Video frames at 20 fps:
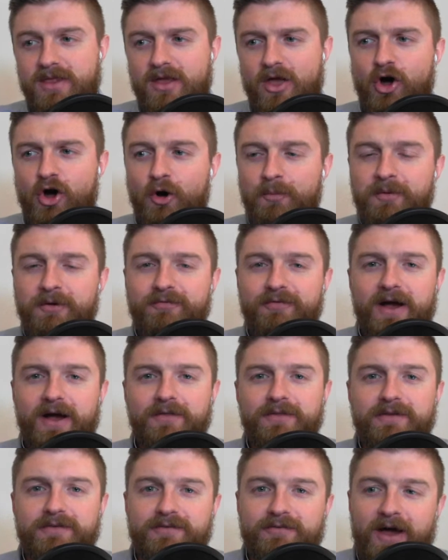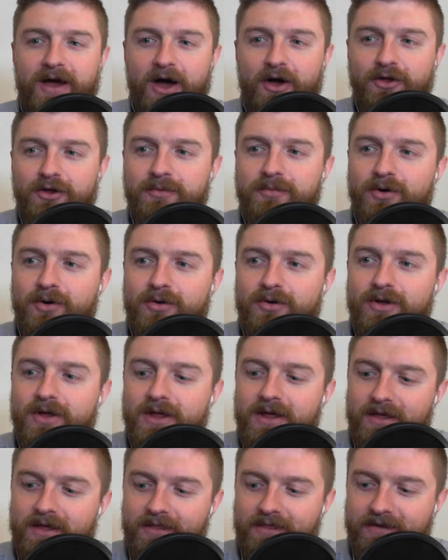hope you found this valuable.
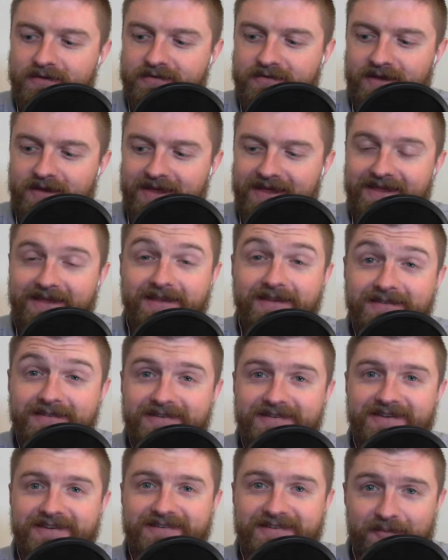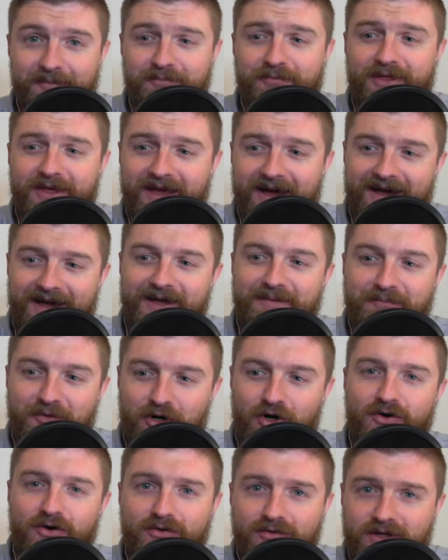This is something I'm
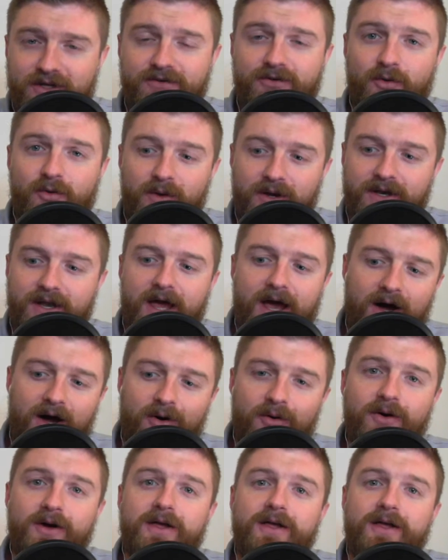currently doing now